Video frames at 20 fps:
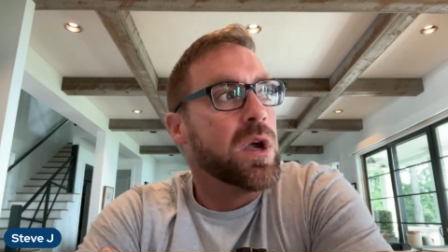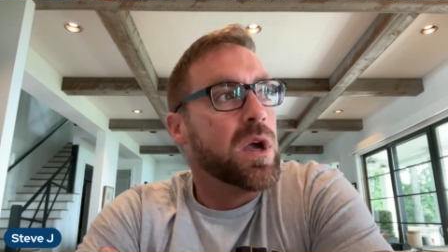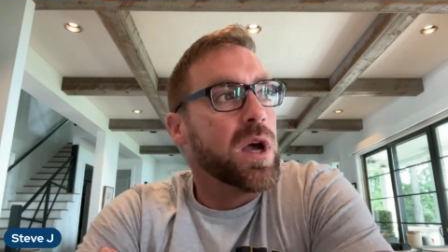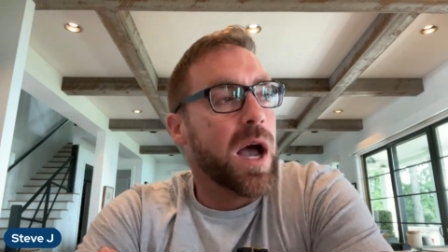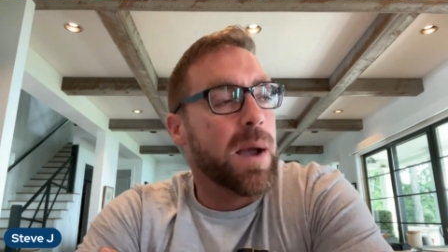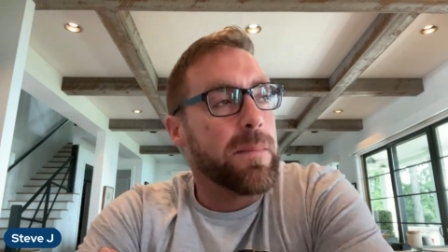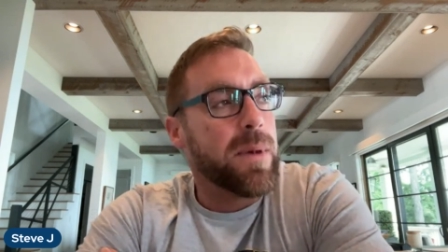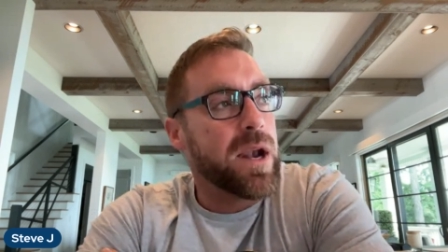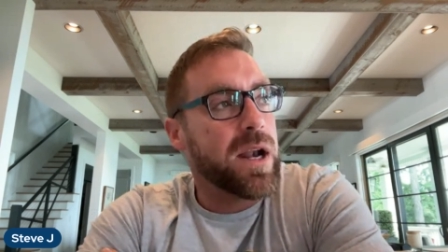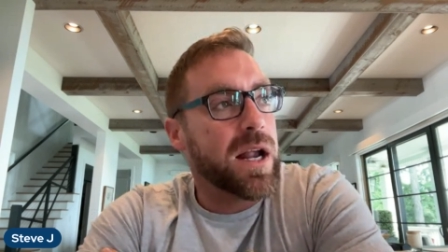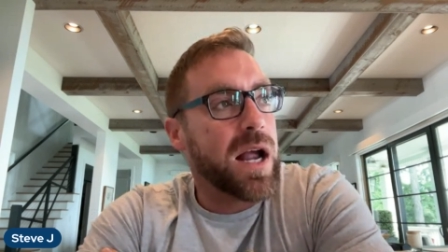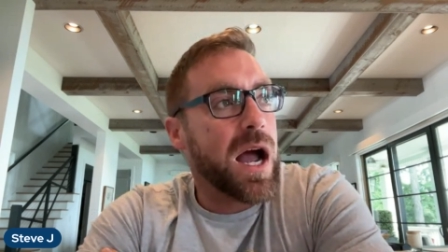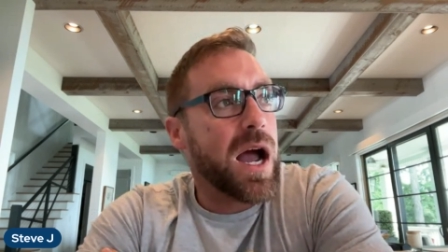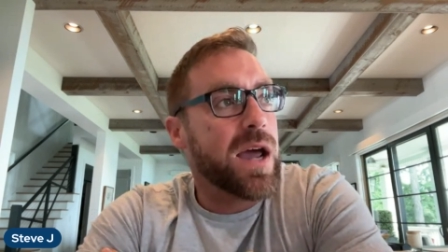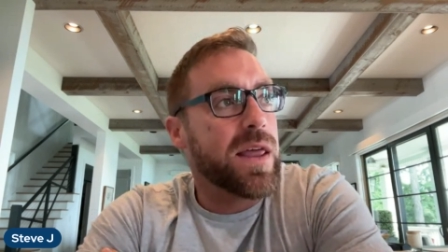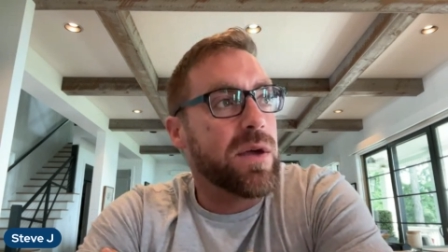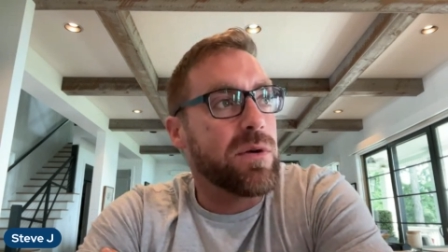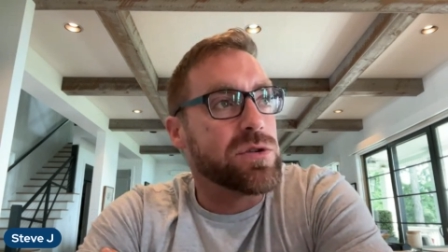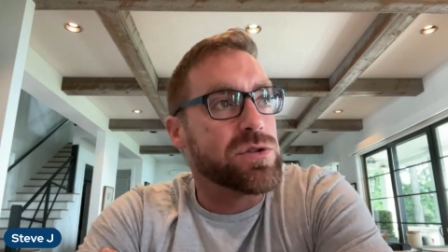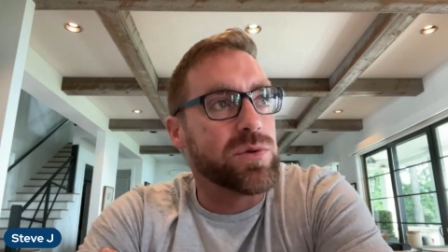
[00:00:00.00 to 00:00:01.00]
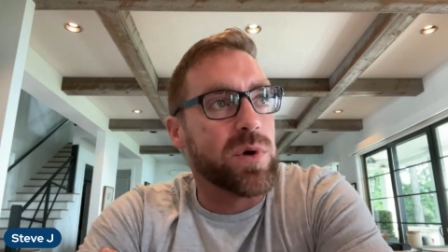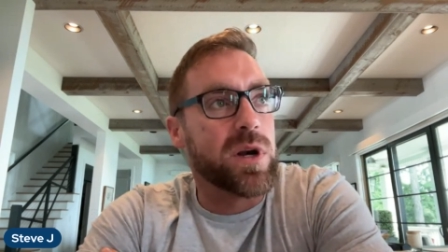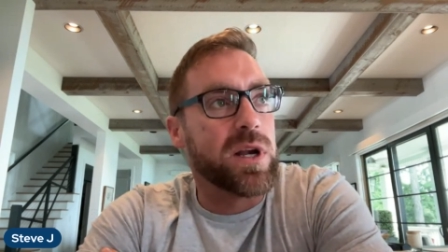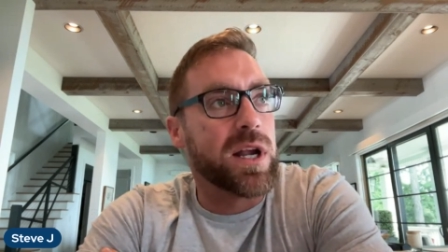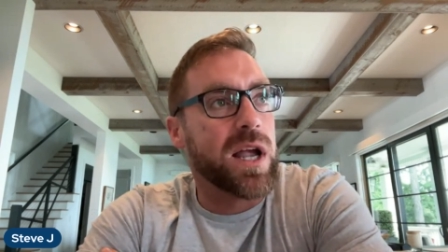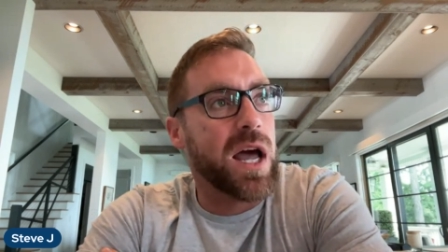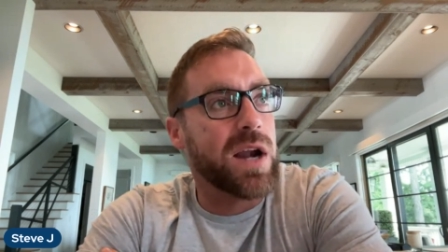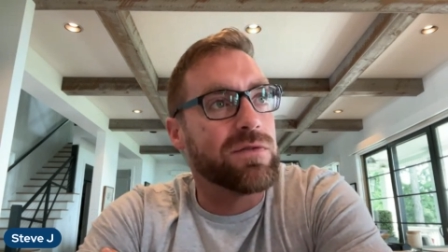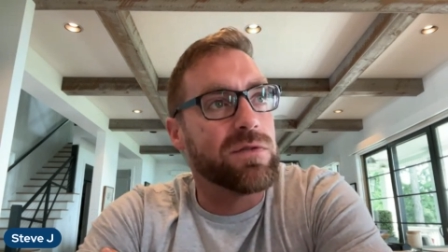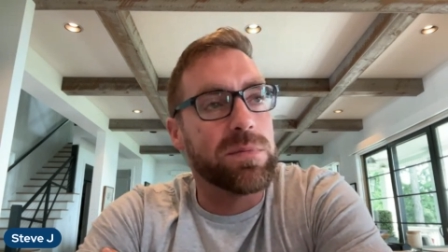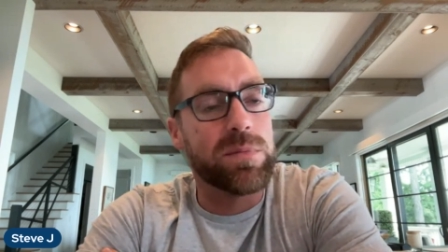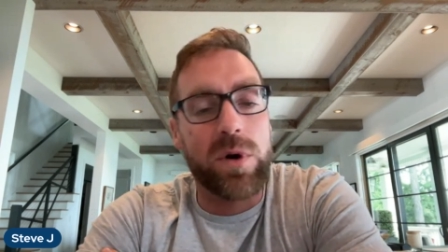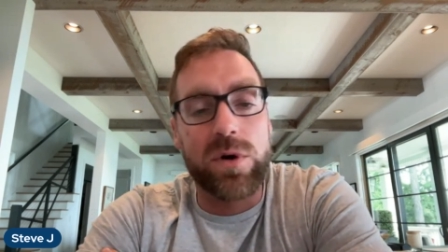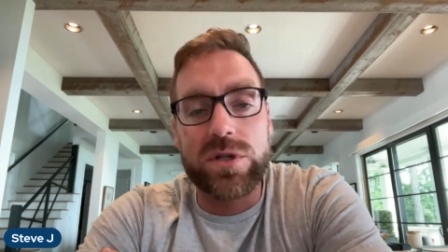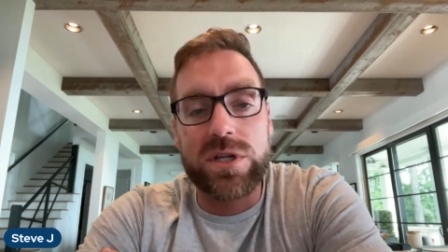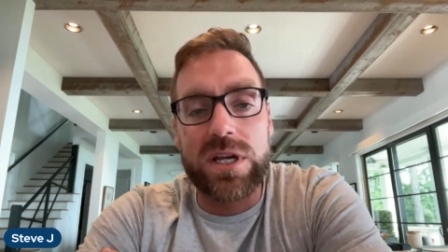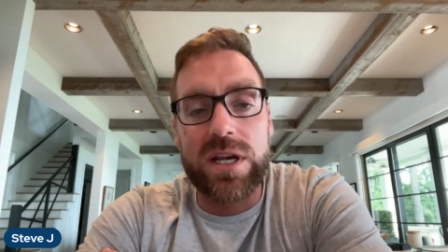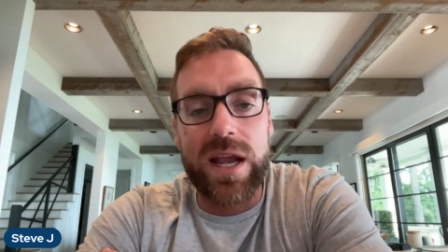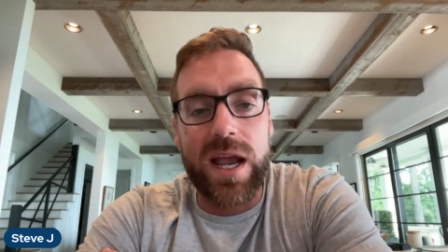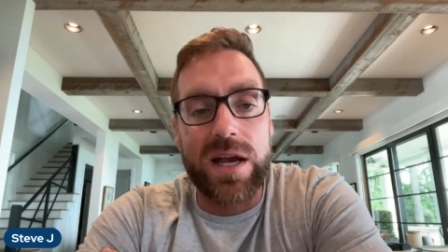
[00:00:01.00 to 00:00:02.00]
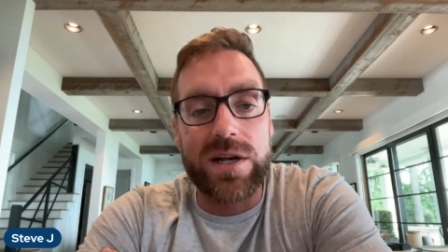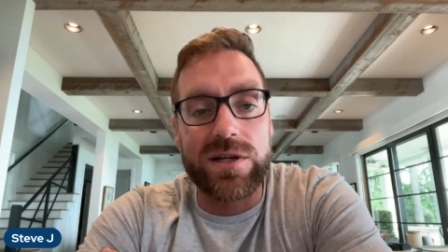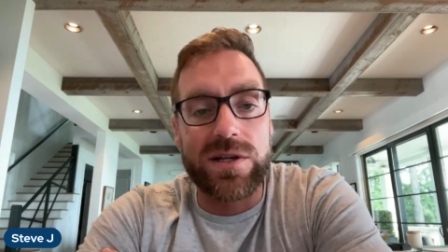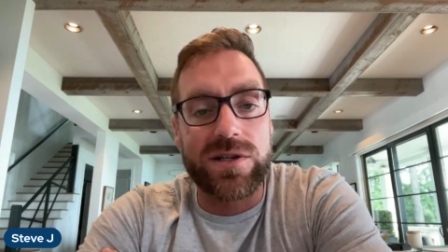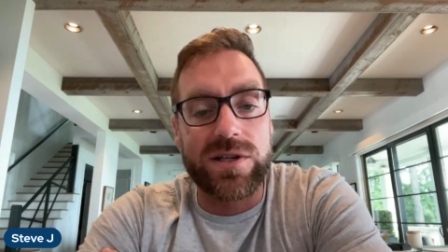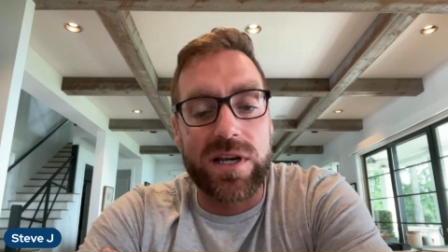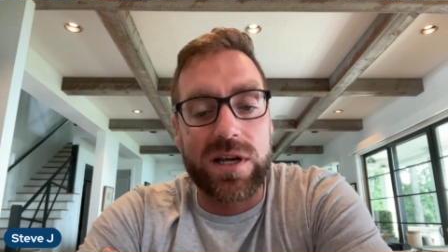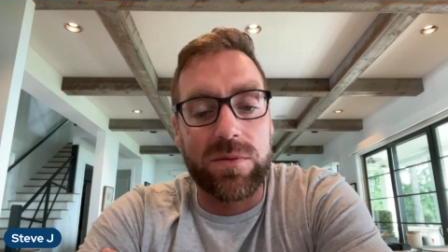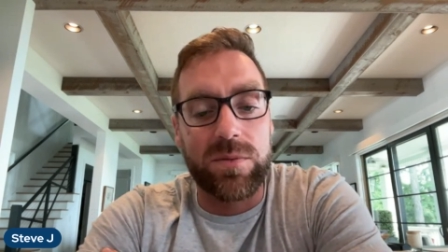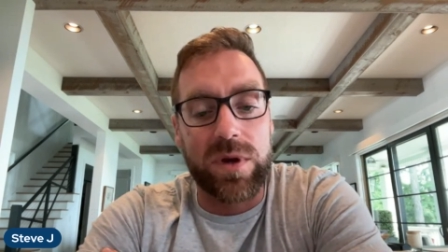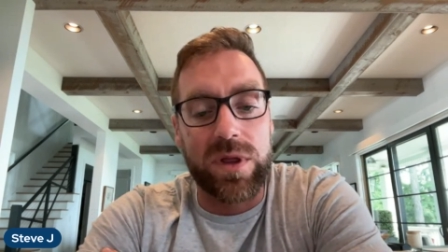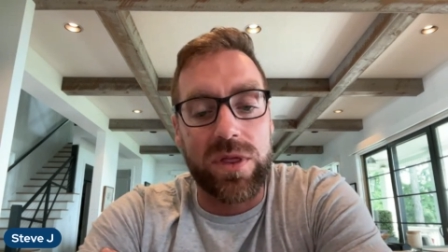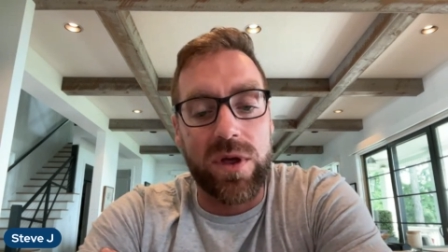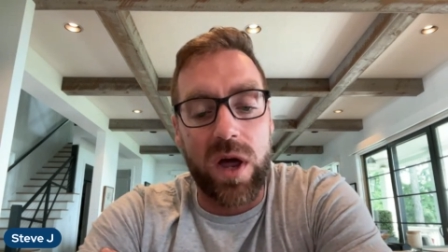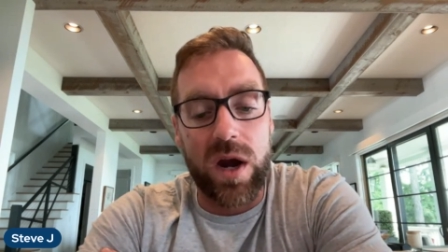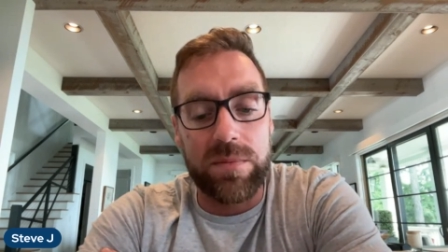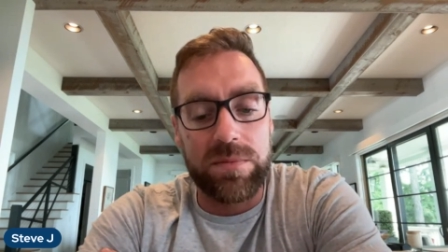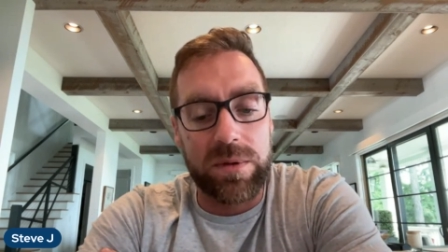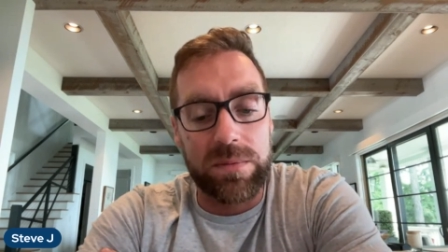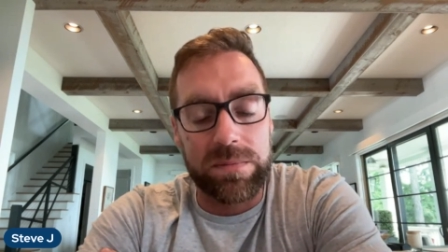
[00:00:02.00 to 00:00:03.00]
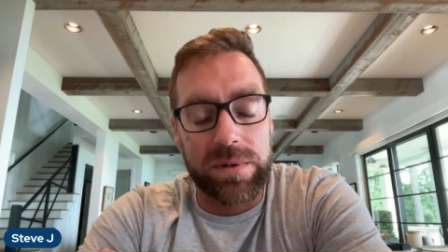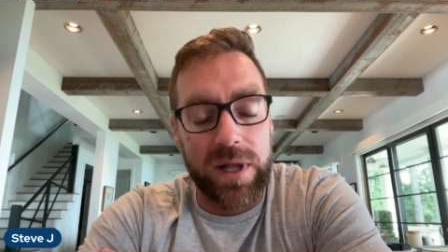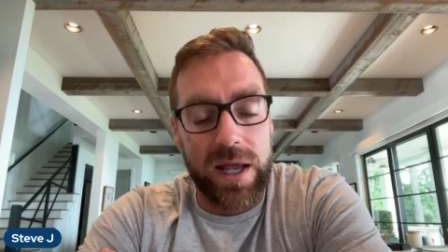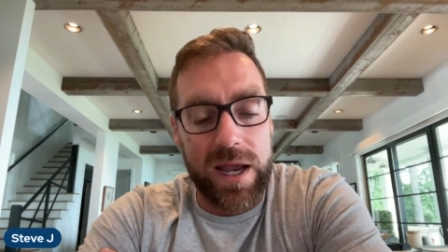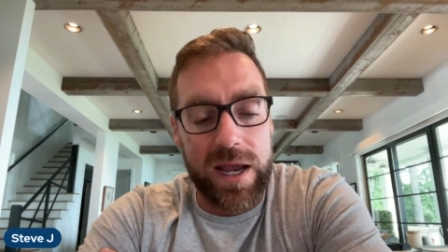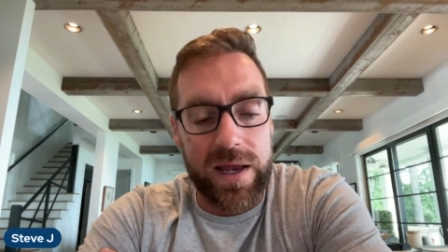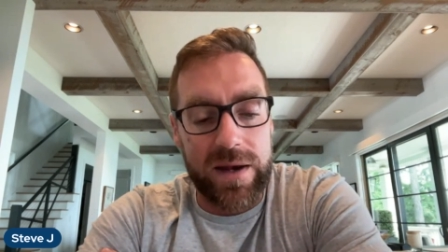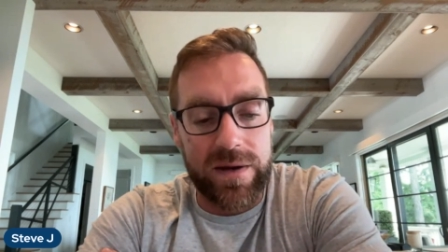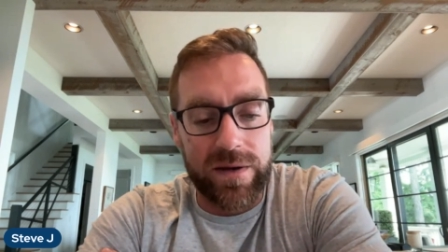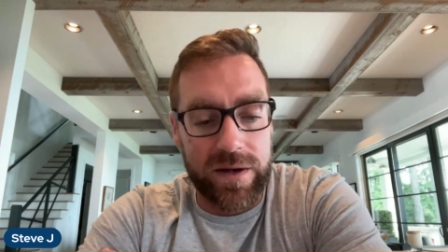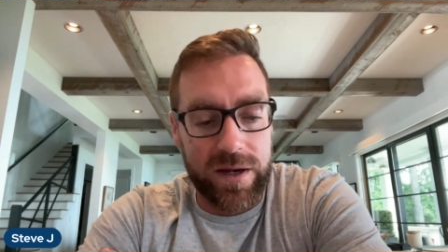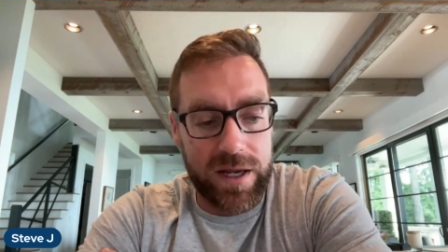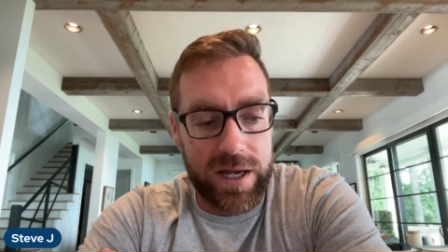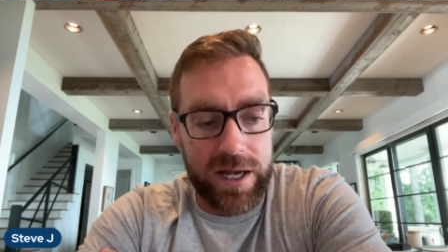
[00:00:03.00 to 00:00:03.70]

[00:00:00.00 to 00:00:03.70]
I met a guy that was running kind of a boutique agency, and we thought up a plan